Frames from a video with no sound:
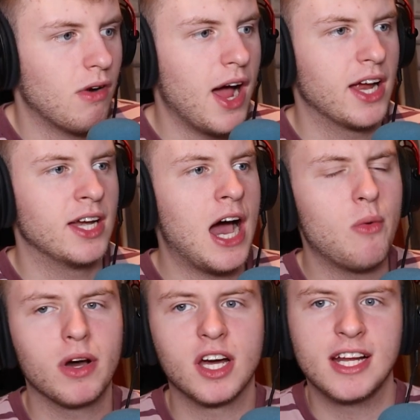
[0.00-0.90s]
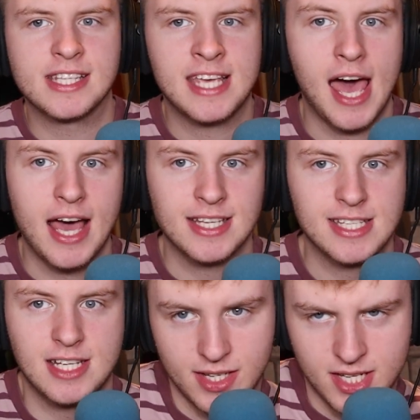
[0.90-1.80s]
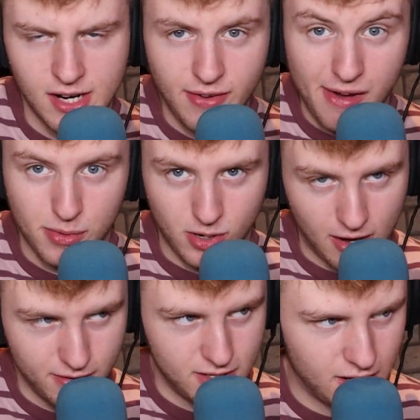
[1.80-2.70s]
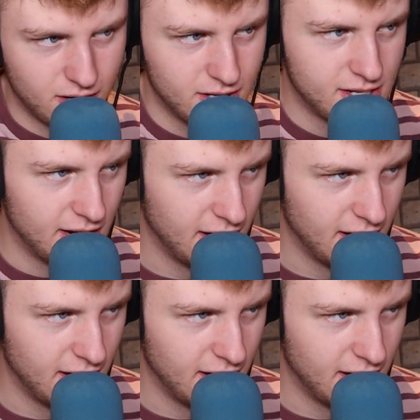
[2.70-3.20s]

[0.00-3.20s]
Right, now we're gonna test. Instead of album covers, I got this